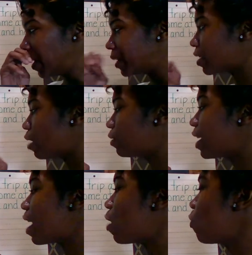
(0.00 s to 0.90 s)
So
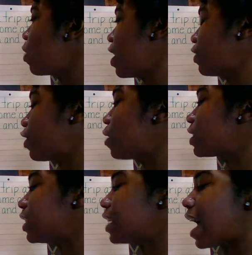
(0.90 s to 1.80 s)
now in
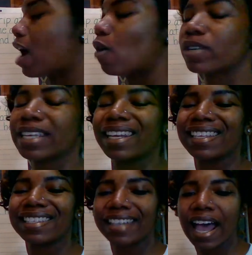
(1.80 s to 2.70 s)
13 hours, it
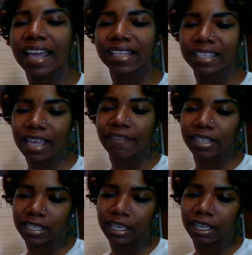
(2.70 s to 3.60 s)
is
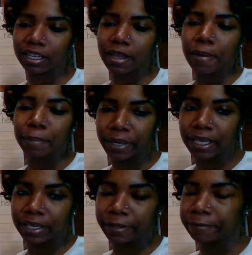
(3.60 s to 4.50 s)
9:17
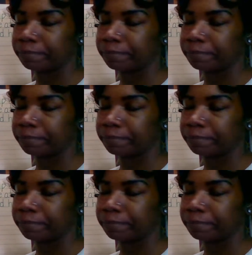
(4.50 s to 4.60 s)
p.m.